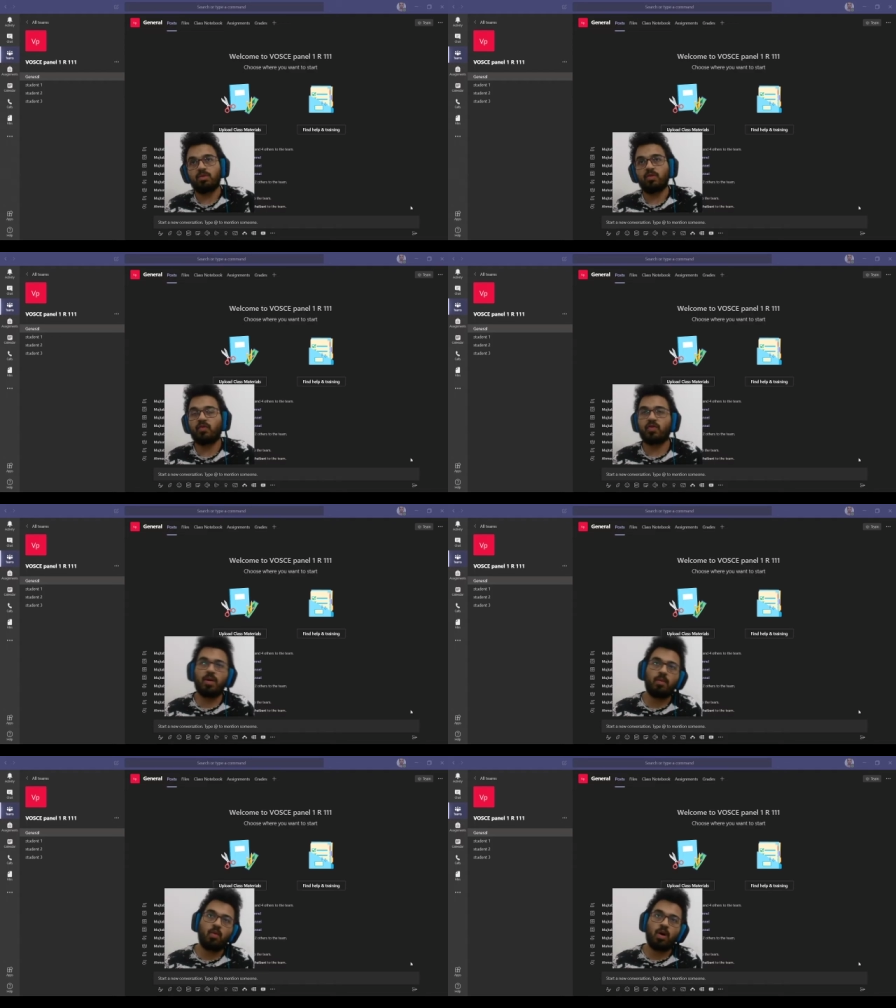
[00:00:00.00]
move
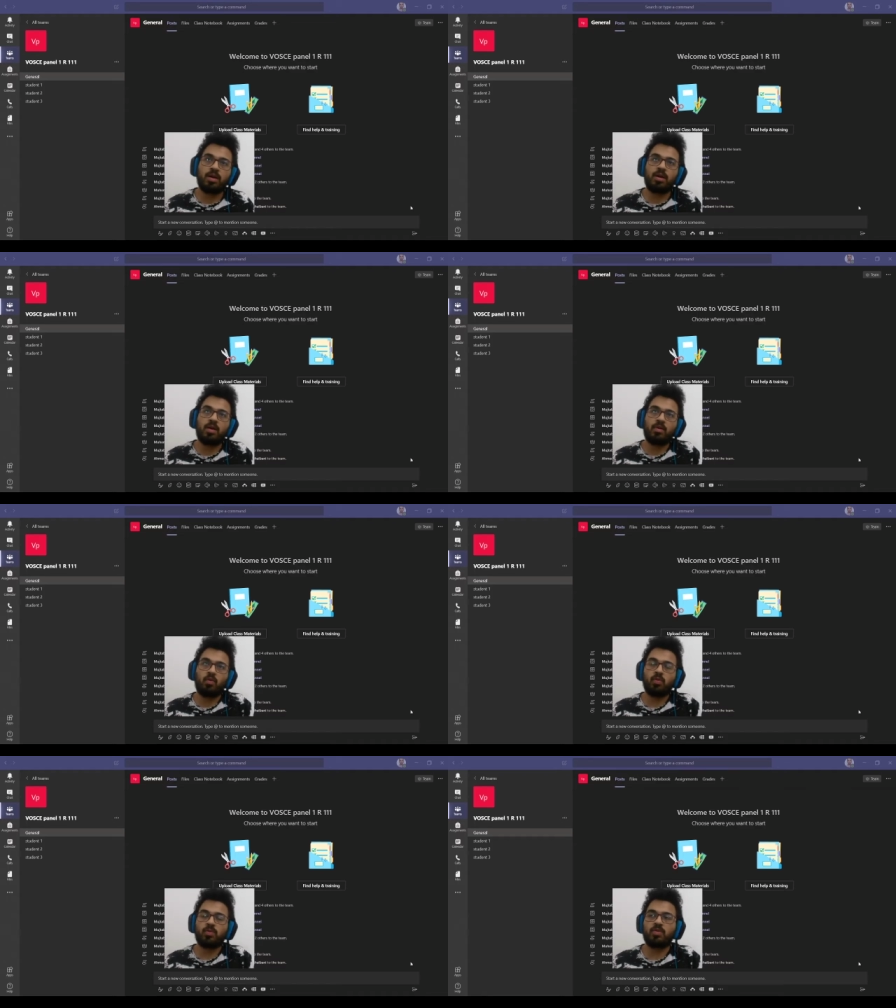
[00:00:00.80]
from one
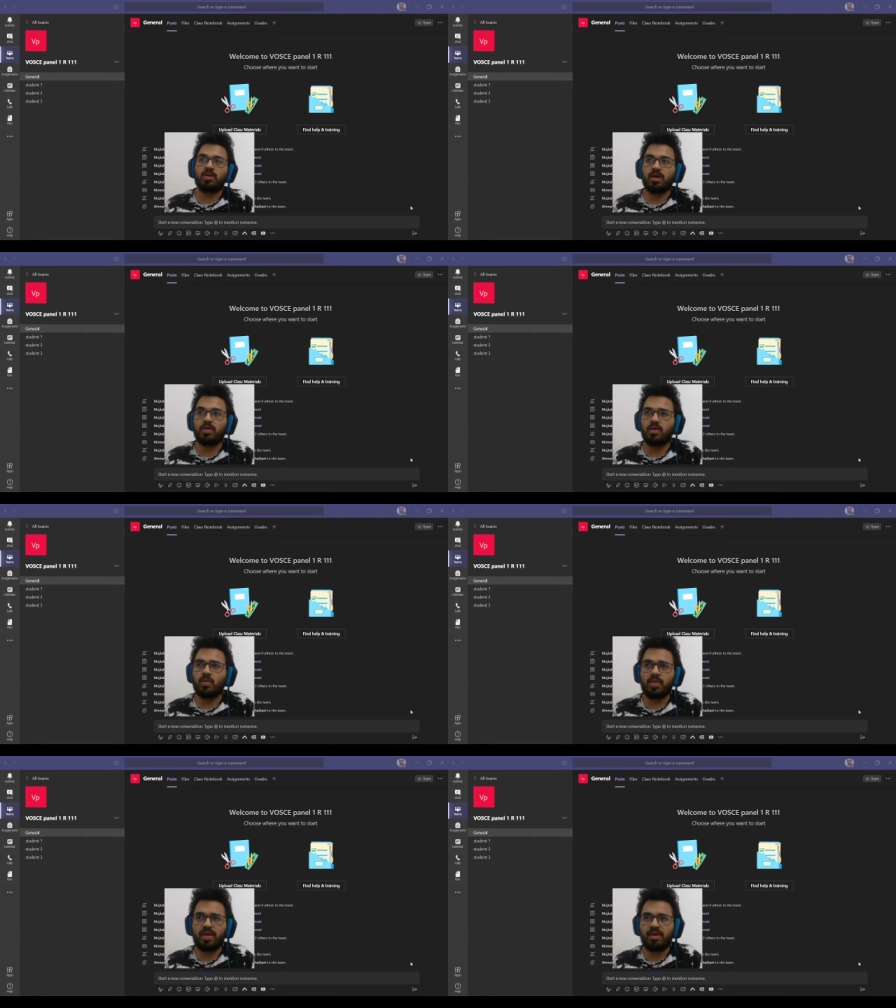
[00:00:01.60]
room to the other
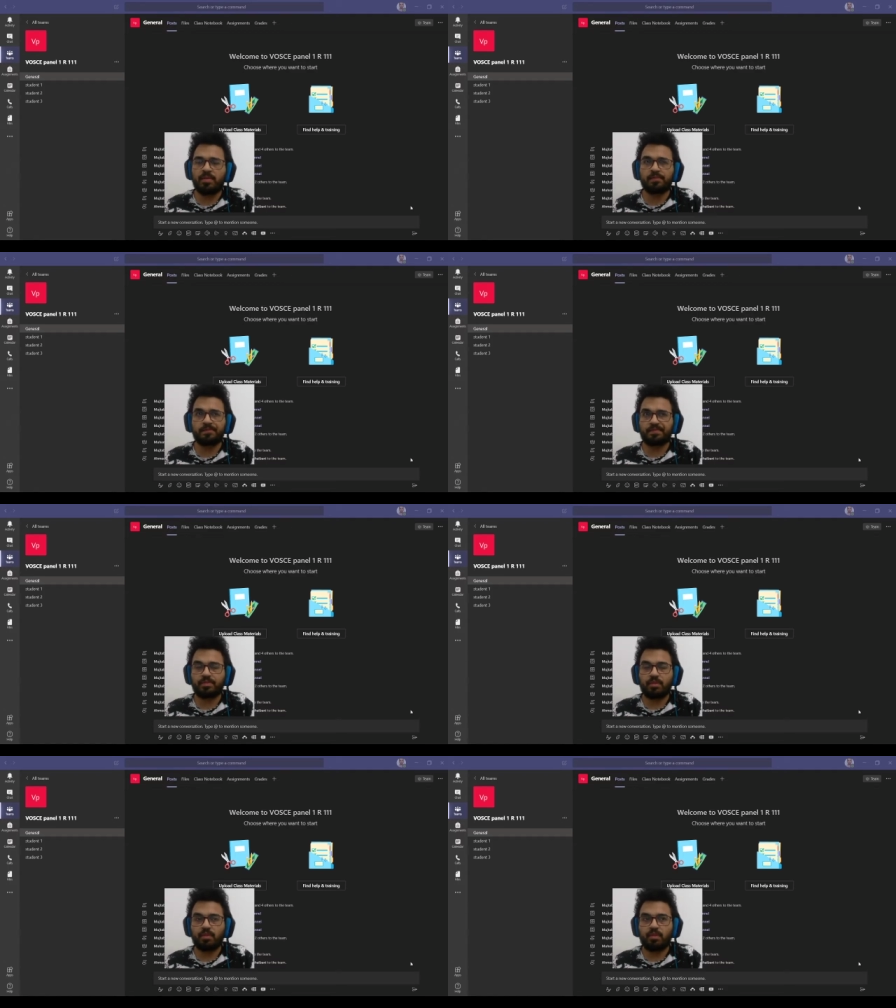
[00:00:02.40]
within
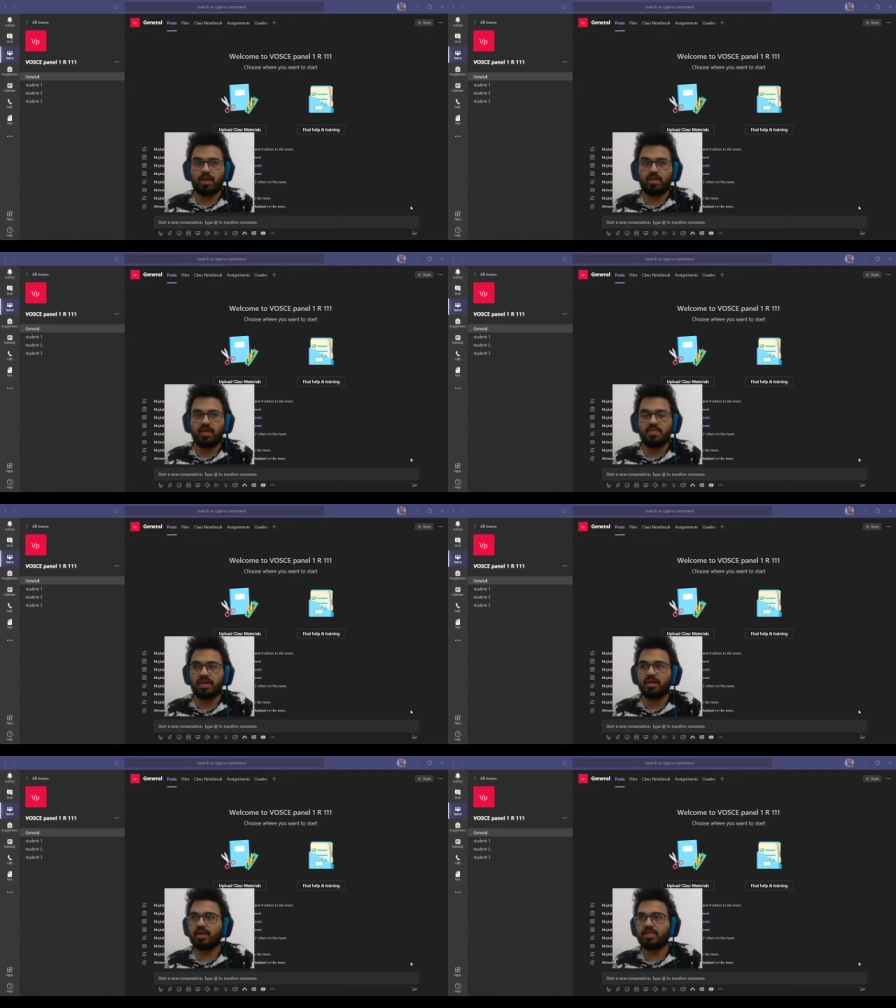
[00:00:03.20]
something
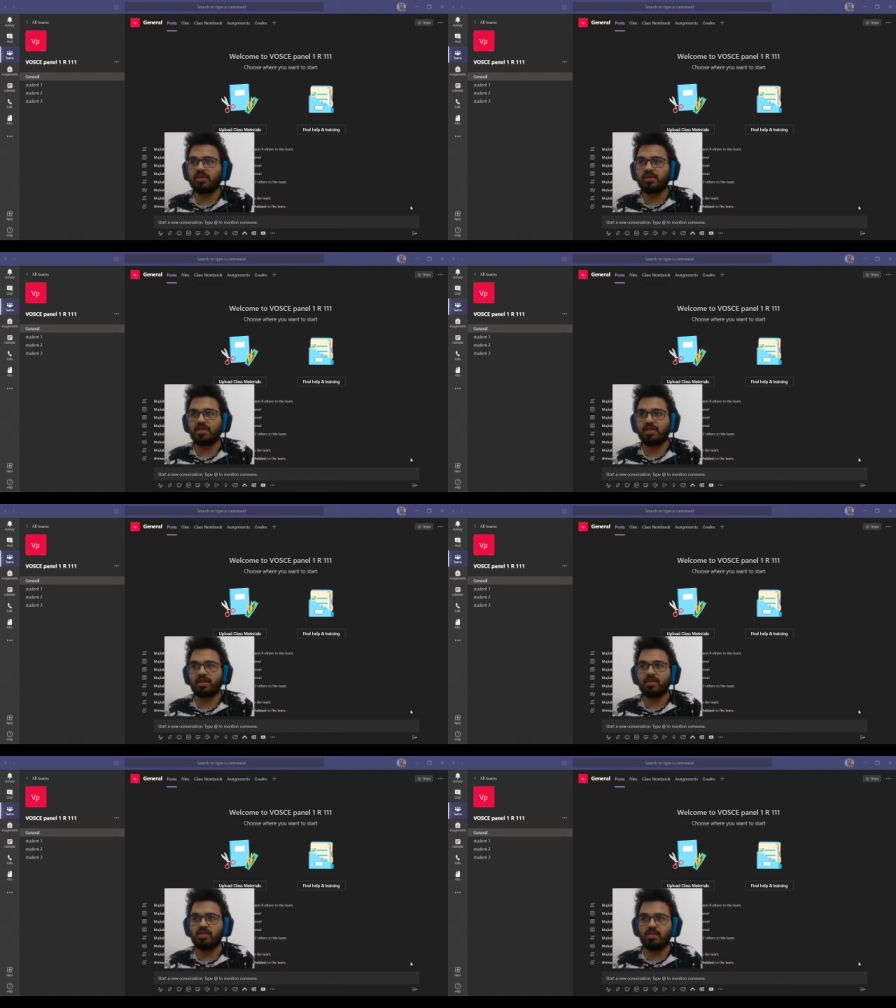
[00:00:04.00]
like thirty
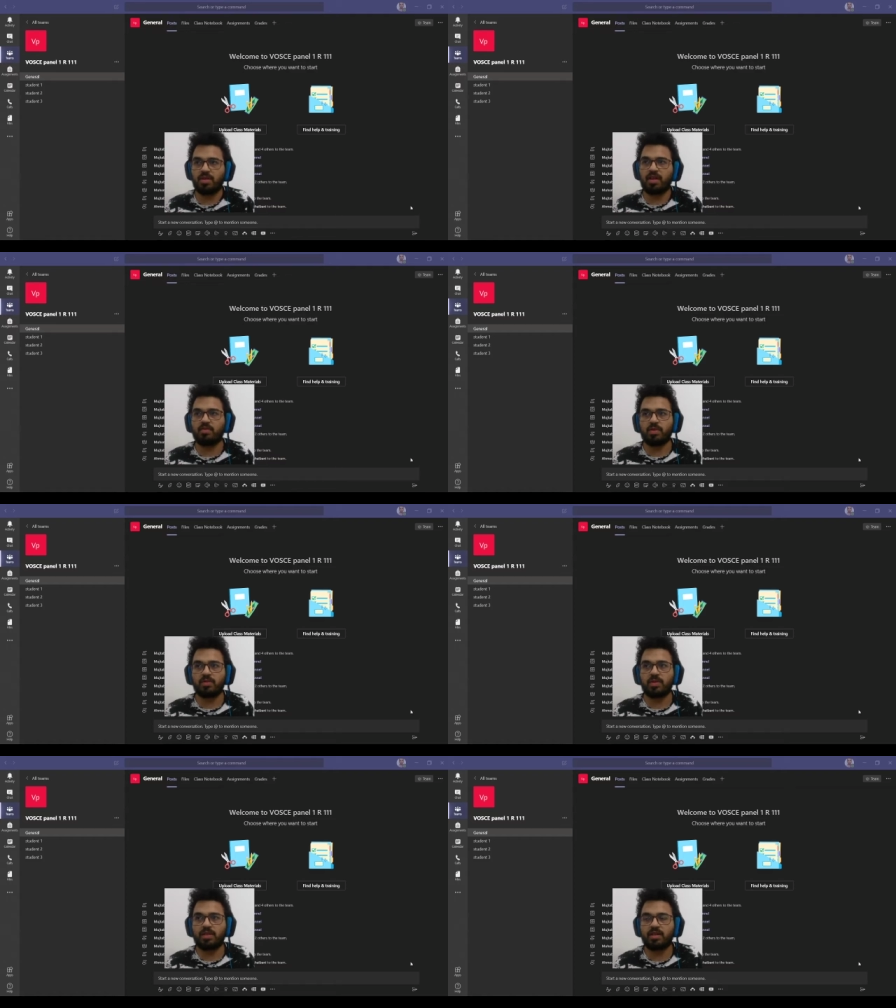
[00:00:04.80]
seconds. So that's what
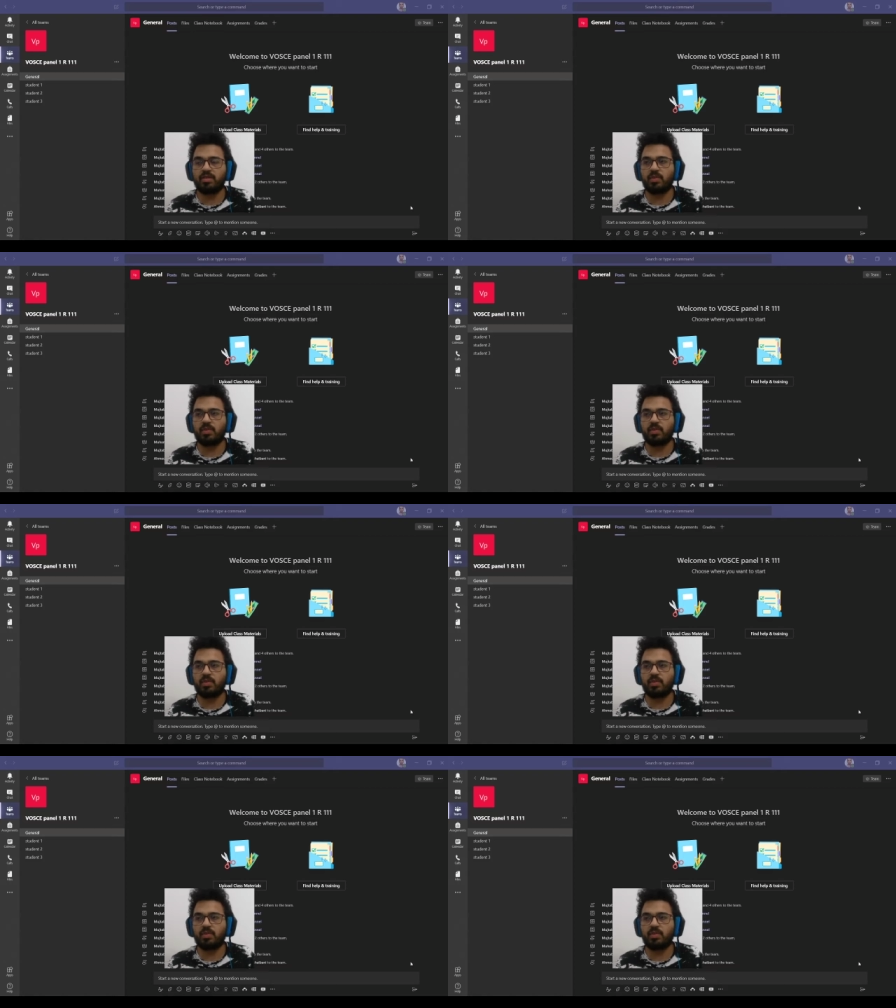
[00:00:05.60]
we did.